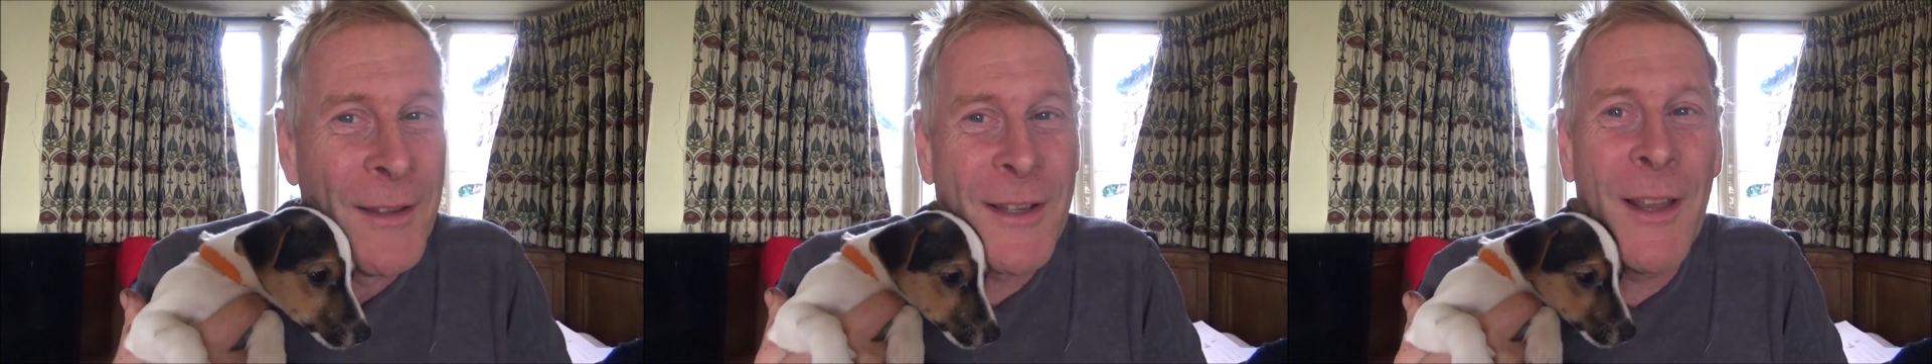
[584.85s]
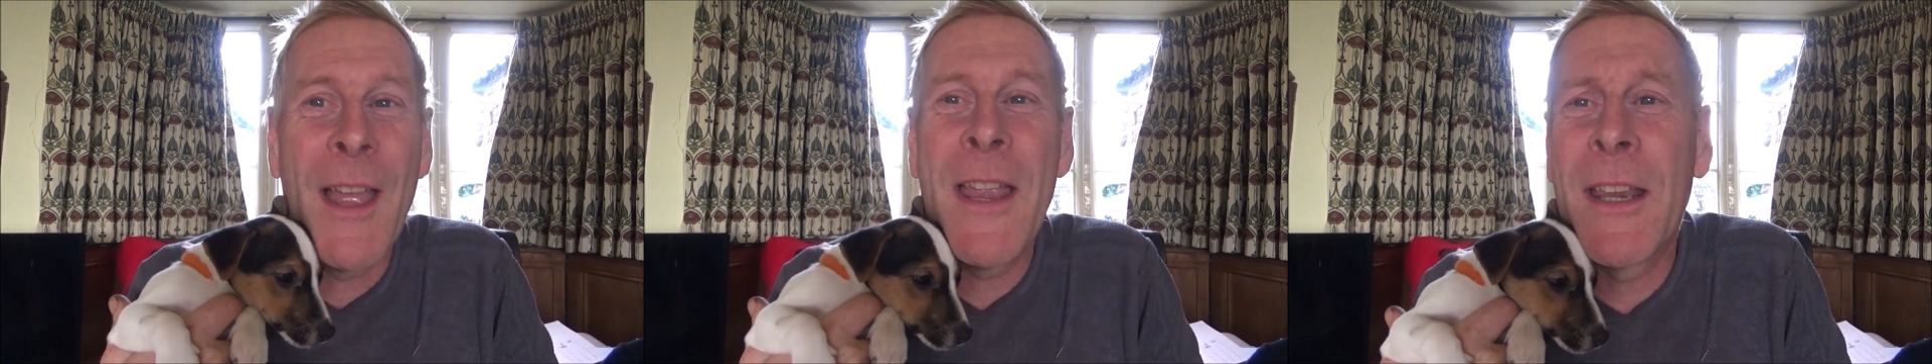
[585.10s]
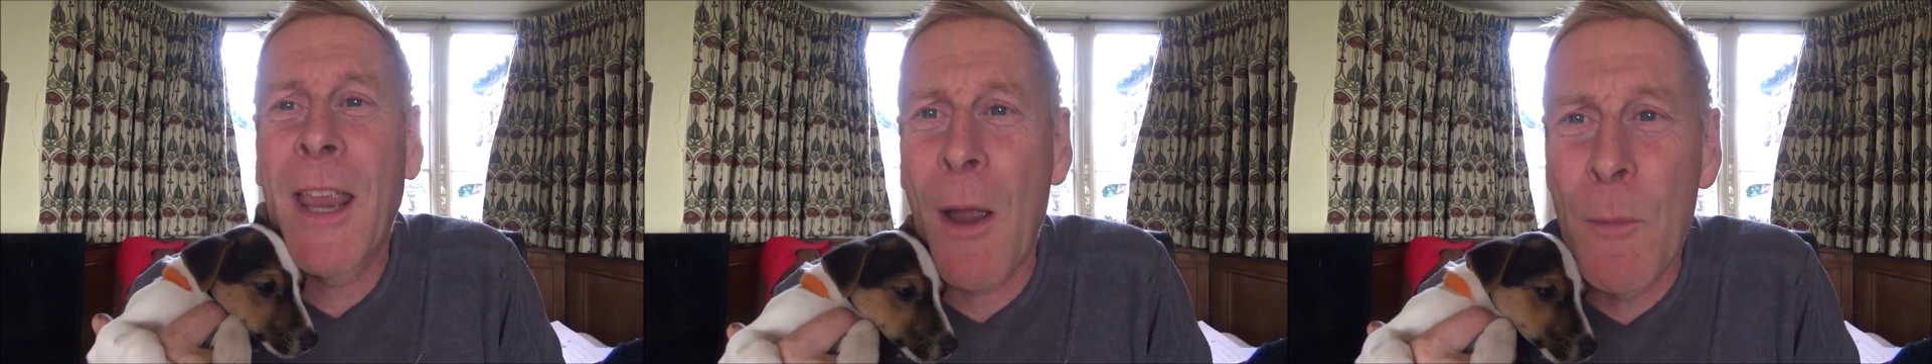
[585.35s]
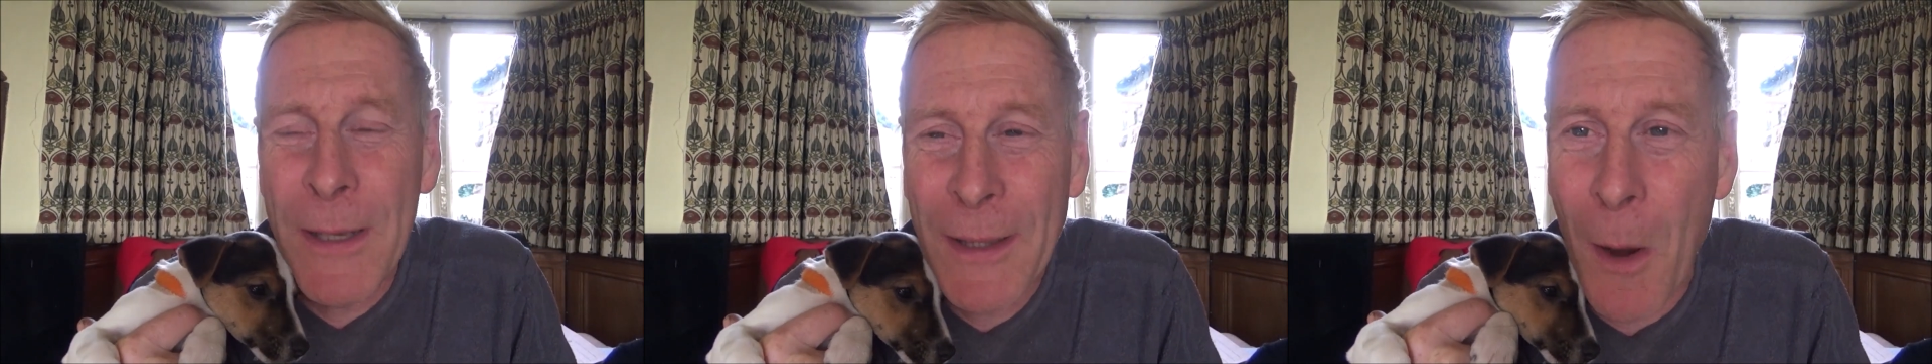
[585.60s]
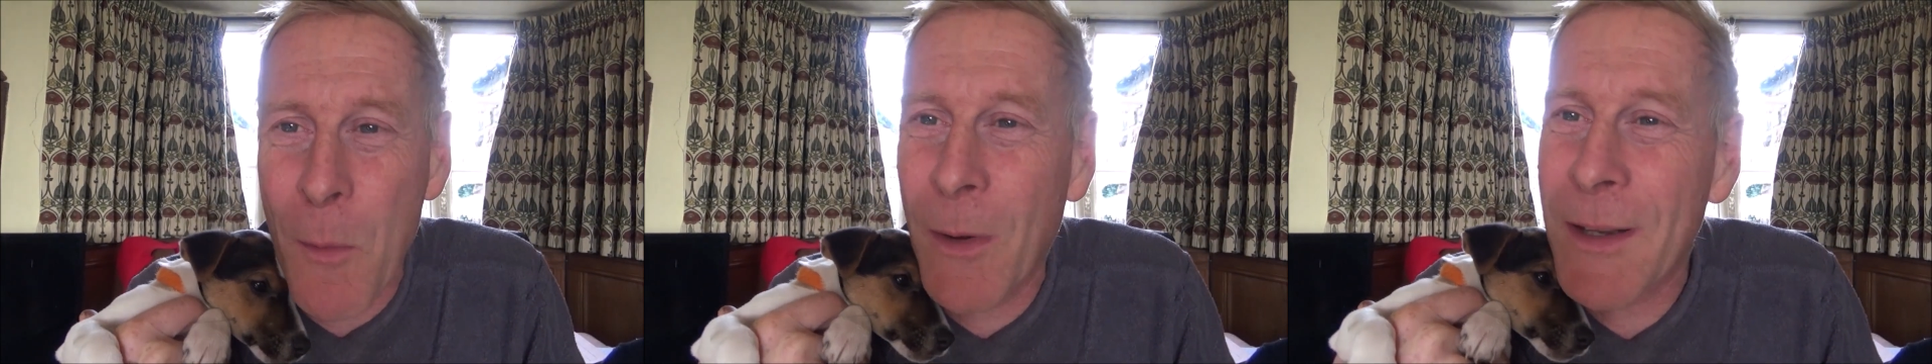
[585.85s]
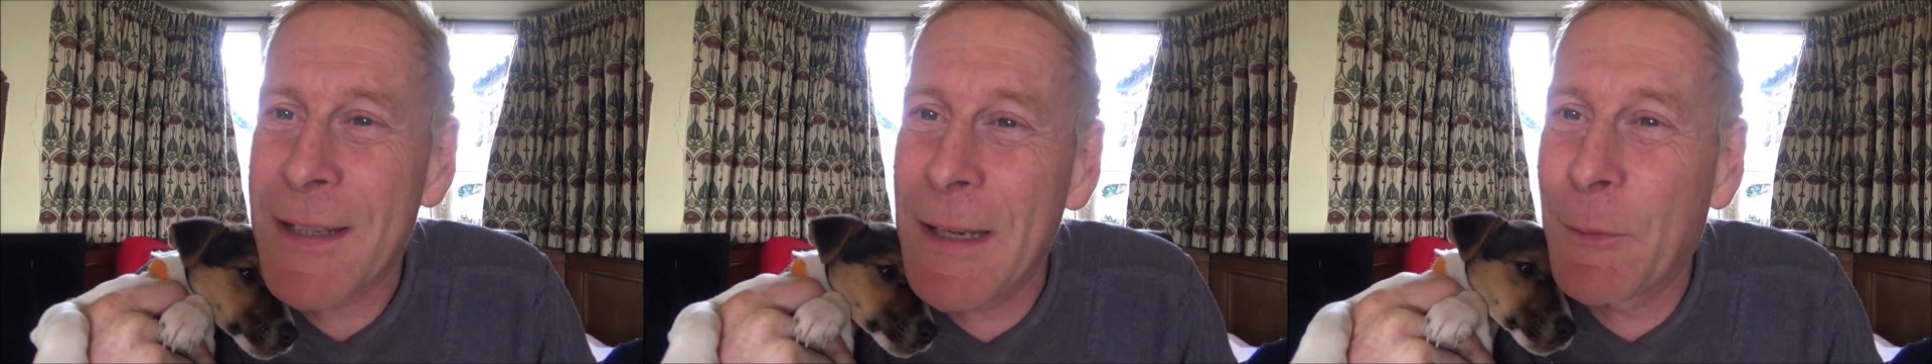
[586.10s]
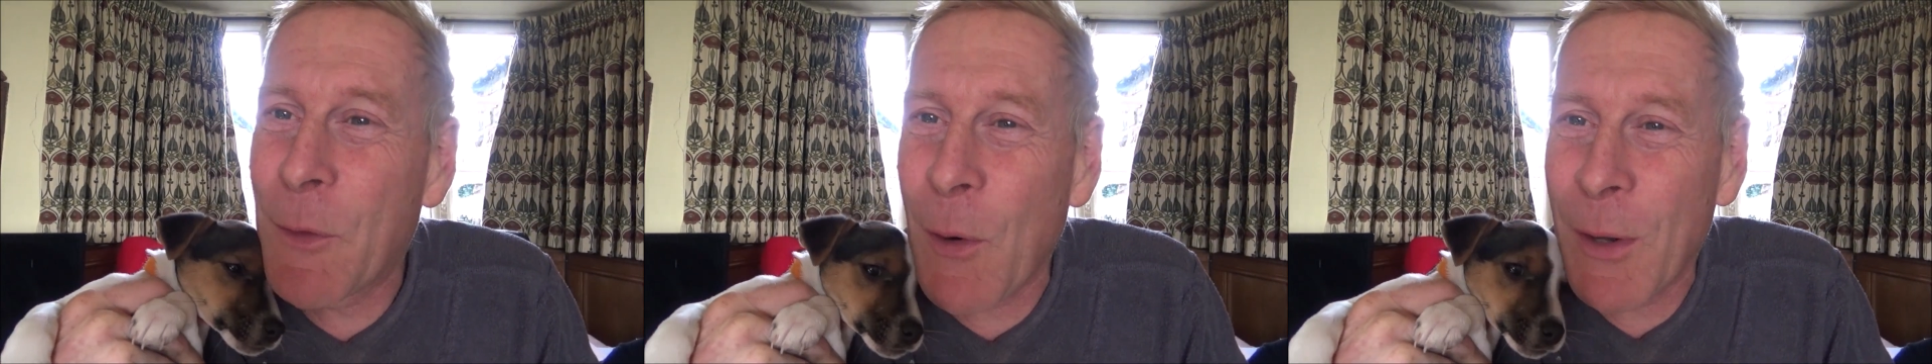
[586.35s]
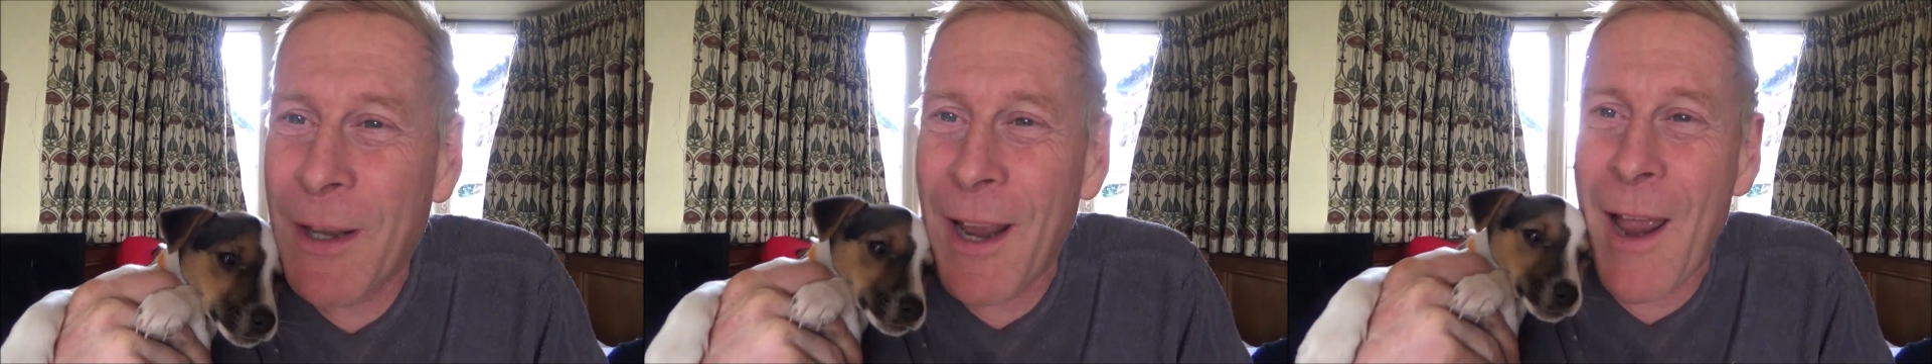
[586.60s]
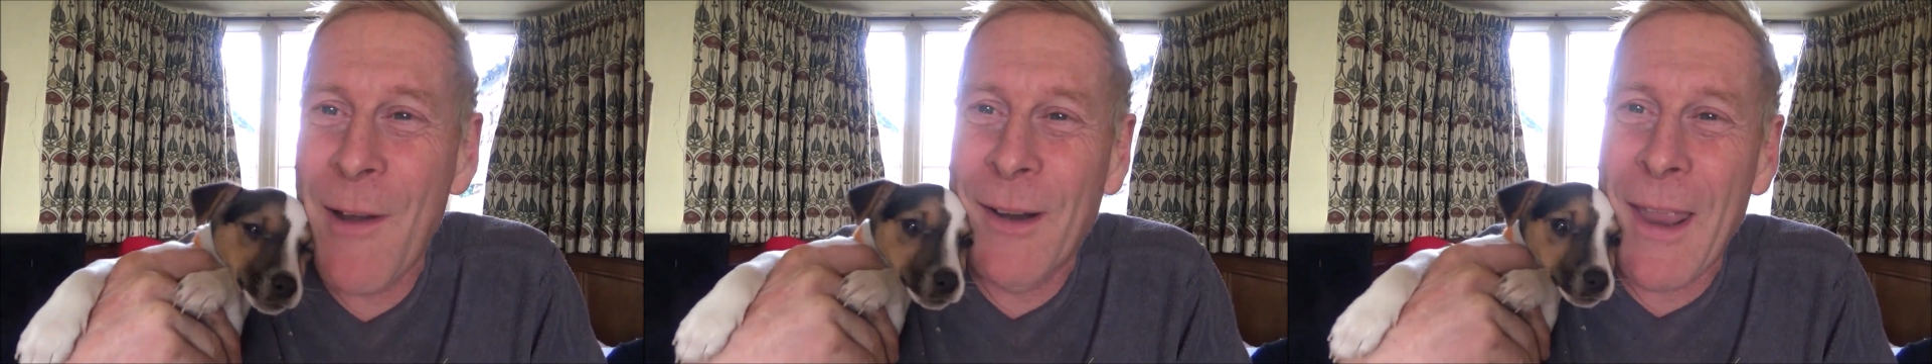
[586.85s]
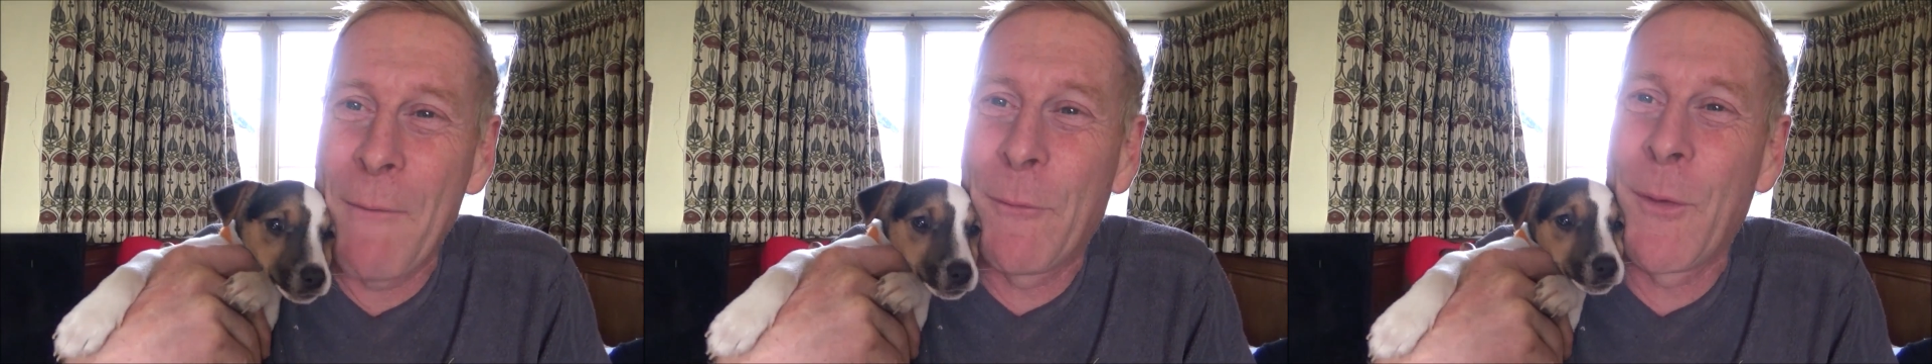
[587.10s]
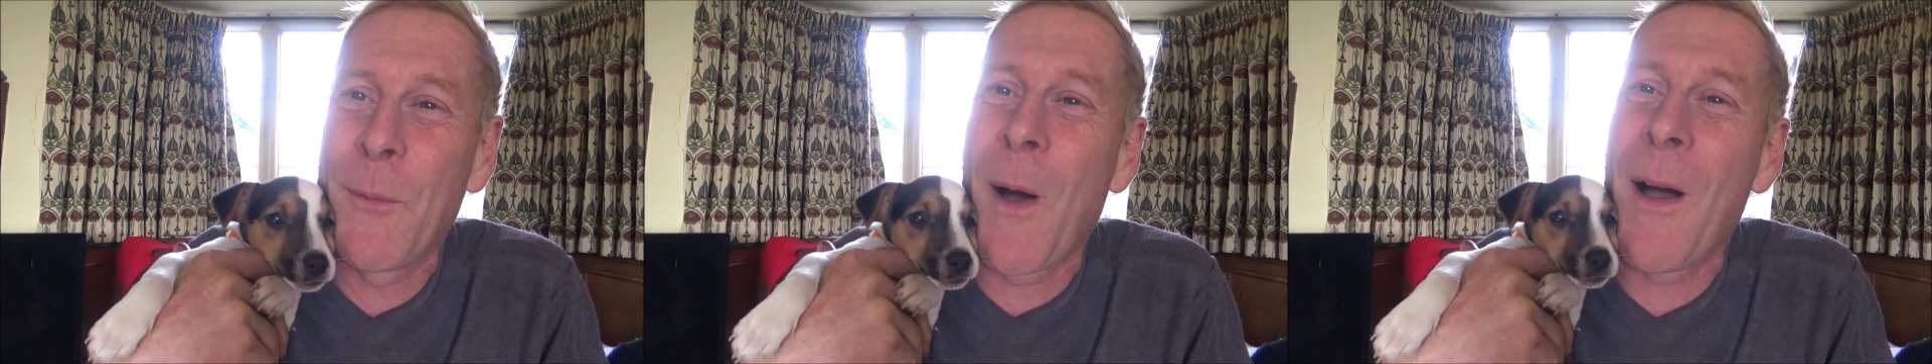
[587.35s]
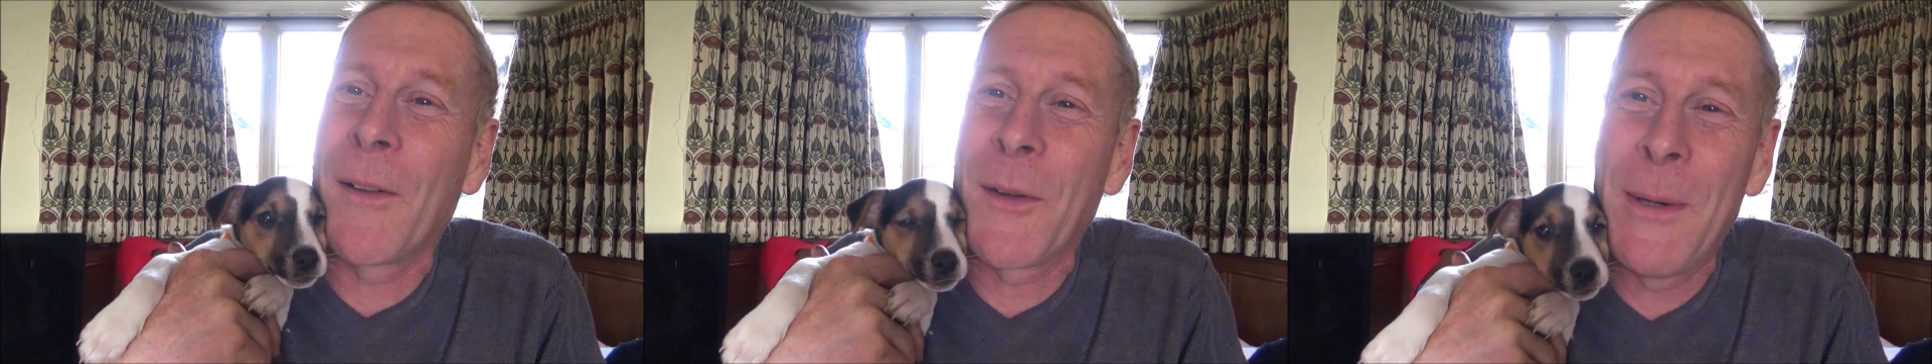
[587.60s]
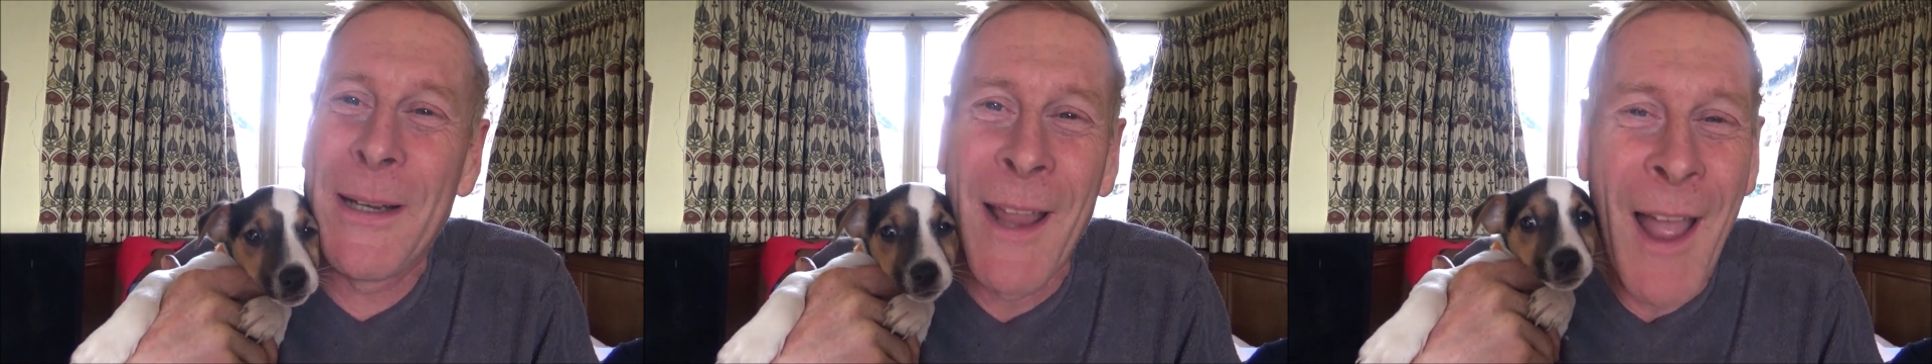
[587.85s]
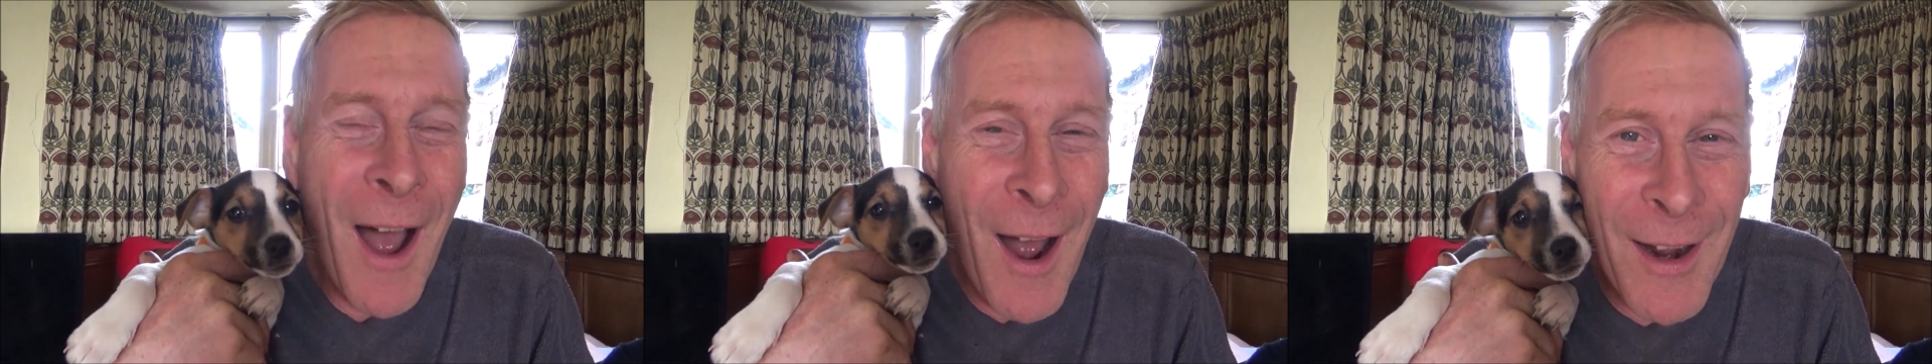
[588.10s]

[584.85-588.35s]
So there you go. We don't want to see Veronica out again for a while, do we?